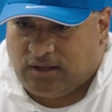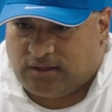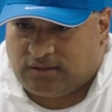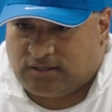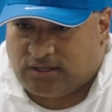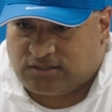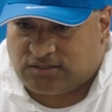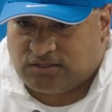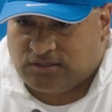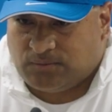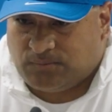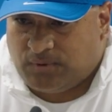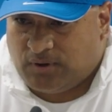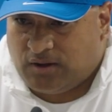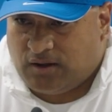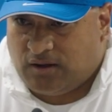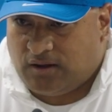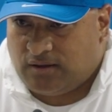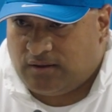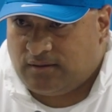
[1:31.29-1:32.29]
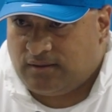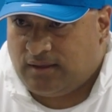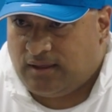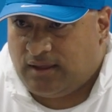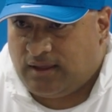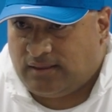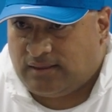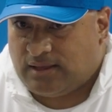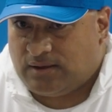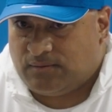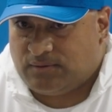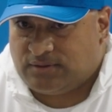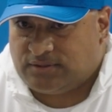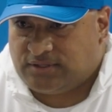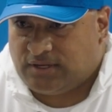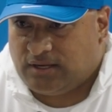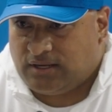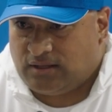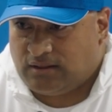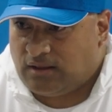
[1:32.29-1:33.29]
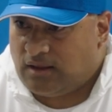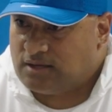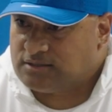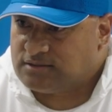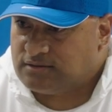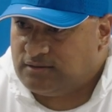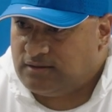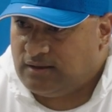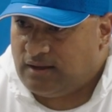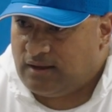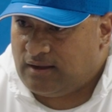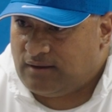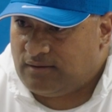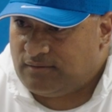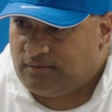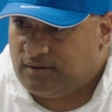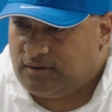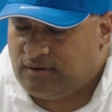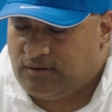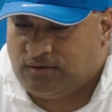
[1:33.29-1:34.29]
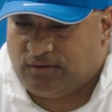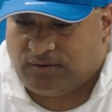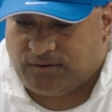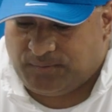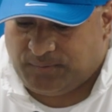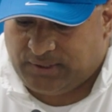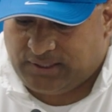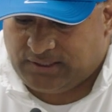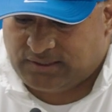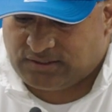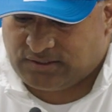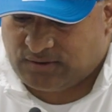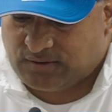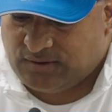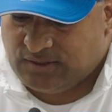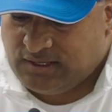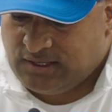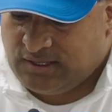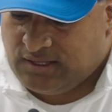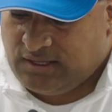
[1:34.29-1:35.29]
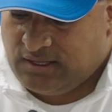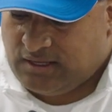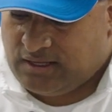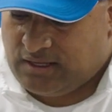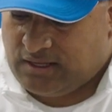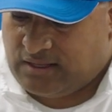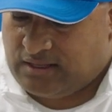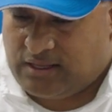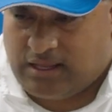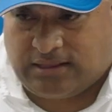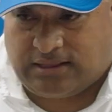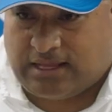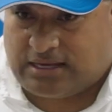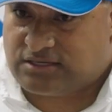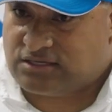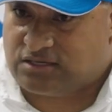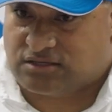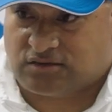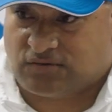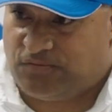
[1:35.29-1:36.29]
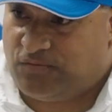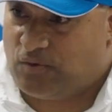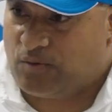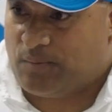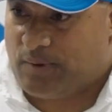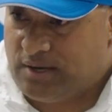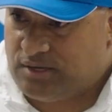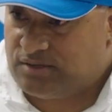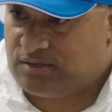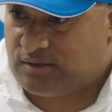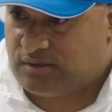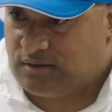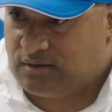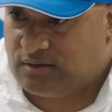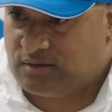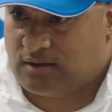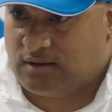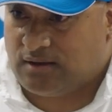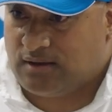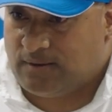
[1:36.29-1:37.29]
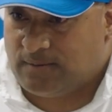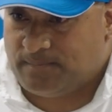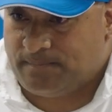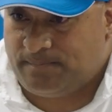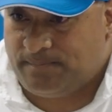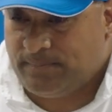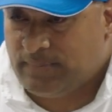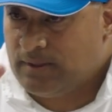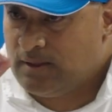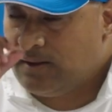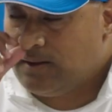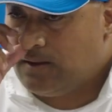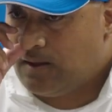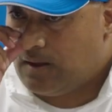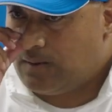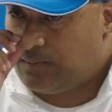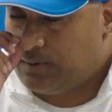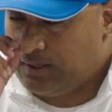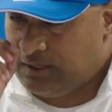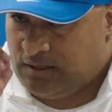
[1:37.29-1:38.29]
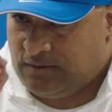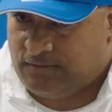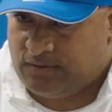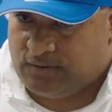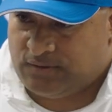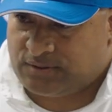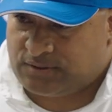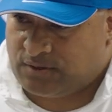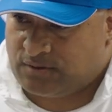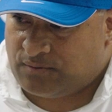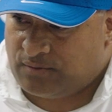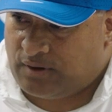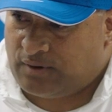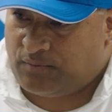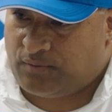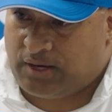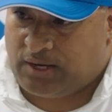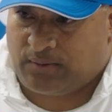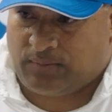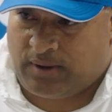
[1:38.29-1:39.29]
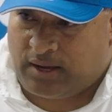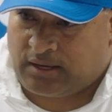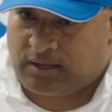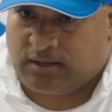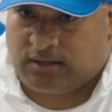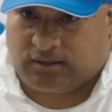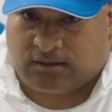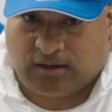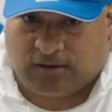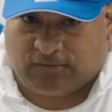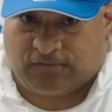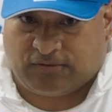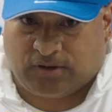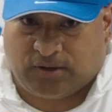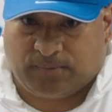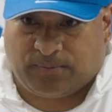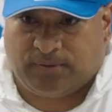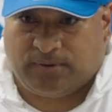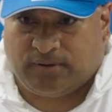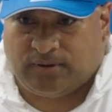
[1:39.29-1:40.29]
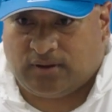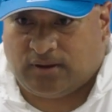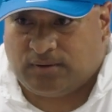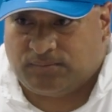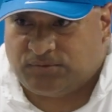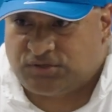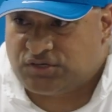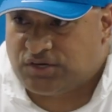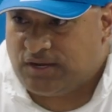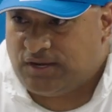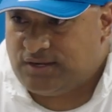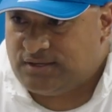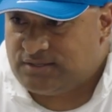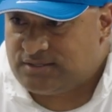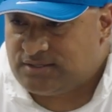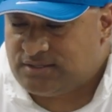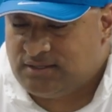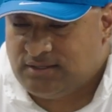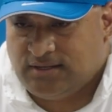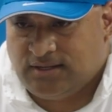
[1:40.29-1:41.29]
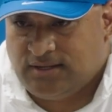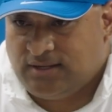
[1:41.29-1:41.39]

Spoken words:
touching the ball, and that was a lost down, you know what I mean? So, and that's just a formation. I believe it was our running back covered up Chase,